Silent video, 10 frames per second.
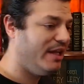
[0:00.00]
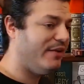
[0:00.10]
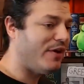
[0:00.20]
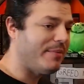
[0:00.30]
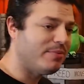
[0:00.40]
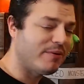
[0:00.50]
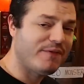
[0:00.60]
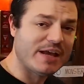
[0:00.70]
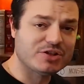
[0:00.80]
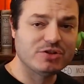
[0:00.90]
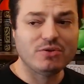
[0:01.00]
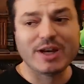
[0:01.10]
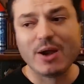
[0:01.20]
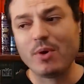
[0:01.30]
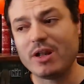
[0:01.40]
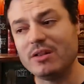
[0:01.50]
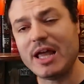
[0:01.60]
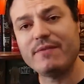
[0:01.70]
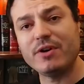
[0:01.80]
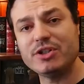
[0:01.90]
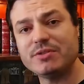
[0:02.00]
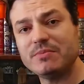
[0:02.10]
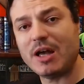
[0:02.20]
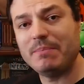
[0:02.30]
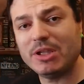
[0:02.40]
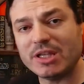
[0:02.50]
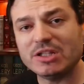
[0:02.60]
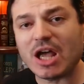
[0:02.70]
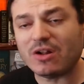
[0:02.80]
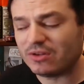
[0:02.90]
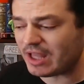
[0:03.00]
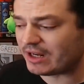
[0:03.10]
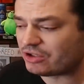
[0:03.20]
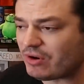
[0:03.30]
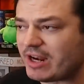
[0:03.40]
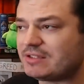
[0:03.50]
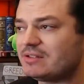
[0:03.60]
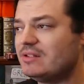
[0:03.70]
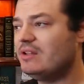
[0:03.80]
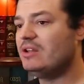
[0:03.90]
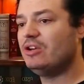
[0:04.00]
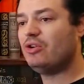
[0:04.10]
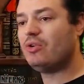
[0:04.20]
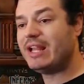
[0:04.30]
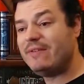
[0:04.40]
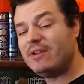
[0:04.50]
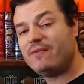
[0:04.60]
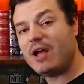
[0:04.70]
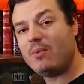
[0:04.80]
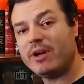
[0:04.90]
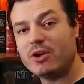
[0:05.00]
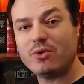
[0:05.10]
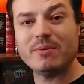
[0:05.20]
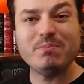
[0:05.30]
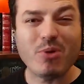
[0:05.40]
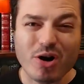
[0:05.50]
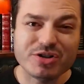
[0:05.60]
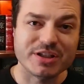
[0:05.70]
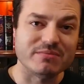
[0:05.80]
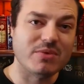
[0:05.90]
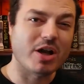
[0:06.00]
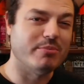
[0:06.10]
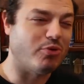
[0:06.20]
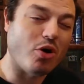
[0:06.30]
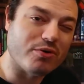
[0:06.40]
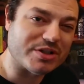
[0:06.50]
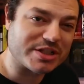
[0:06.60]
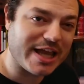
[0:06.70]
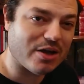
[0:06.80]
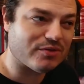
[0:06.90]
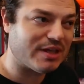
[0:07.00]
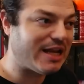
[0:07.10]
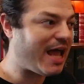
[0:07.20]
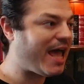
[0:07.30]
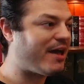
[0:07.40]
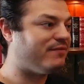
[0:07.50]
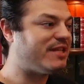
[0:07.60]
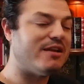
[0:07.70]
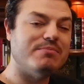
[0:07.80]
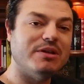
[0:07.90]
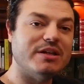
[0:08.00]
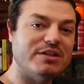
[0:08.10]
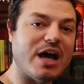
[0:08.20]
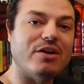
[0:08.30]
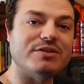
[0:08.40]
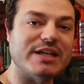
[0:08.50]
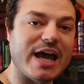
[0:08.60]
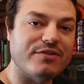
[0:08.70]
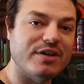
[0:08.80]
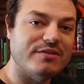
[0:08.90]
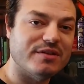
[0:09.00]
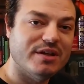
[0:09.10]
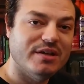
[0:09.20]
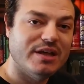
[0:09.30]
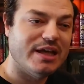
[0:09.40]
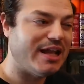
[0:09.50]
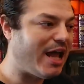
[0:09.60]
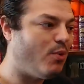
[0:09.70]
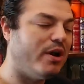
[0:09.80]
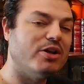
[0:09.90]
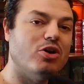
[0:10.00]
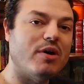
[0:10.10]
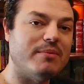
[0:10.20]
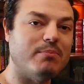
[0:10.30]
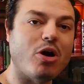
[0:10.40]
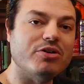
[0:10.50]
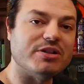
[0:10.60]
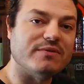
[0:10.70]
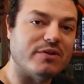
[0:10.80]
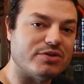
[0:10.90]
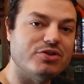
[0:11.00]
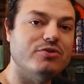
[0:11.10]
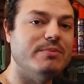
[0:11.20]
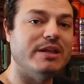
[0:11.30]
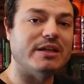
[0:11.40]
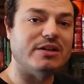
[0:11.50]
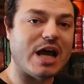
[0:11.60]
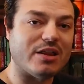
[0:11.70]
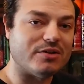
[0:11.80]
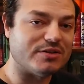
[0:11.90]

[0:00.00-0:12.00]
If I'm a professional and I want to leverage $1 million line of credit, or even if I want to go on margin on a brokerage account and I have $10 million in assets and I want to go on margin for $2 million.